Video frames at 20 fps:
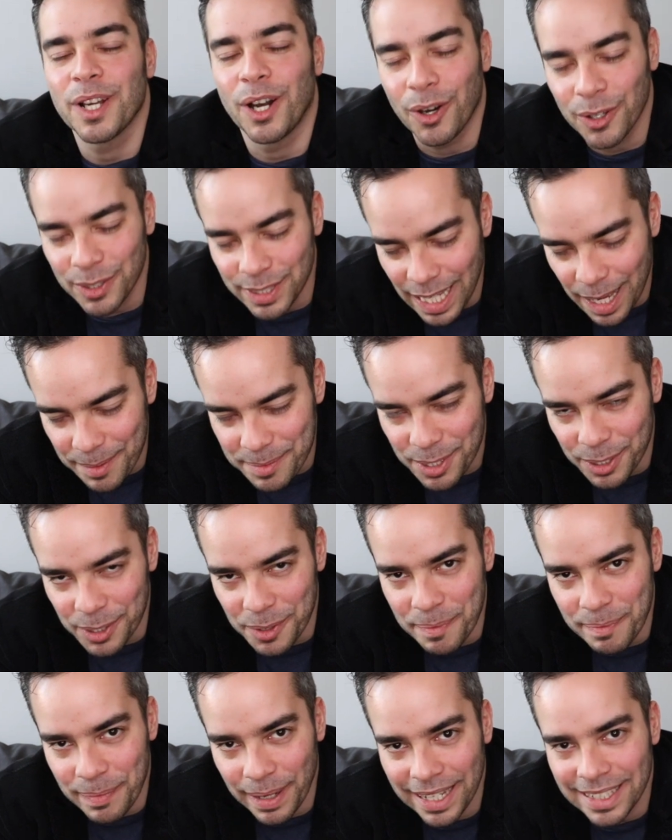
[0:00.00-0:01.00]
All the
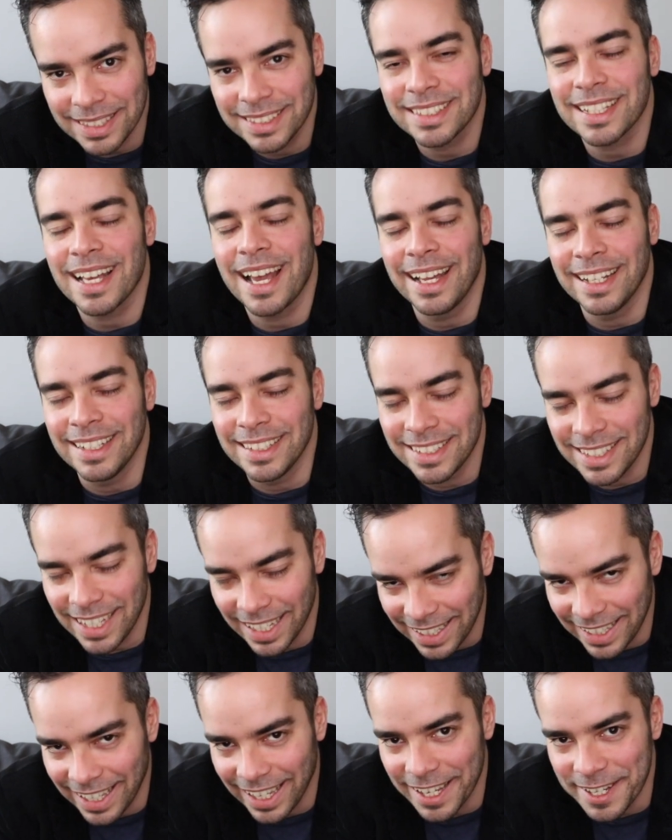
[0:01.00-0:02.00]
absolute best, and
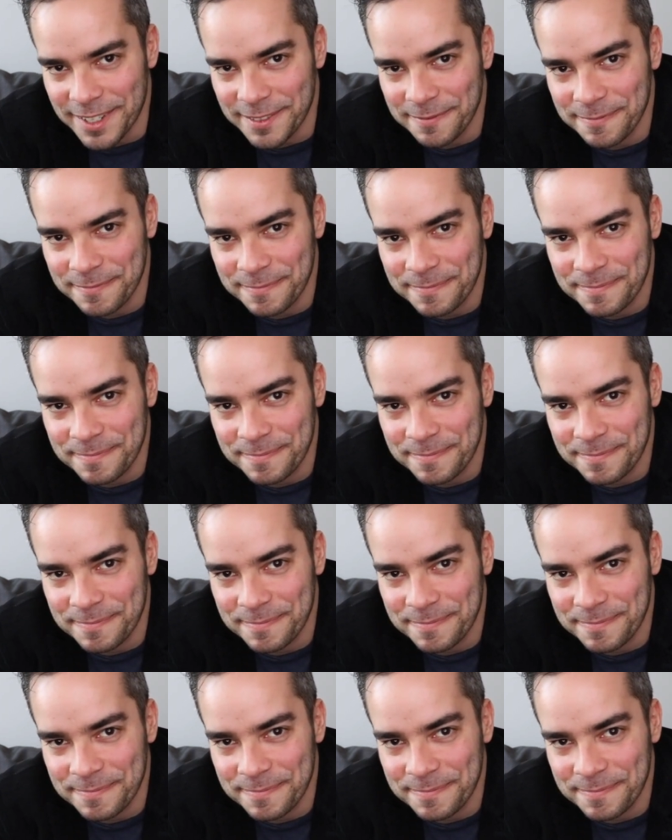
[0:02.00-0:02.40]
take care.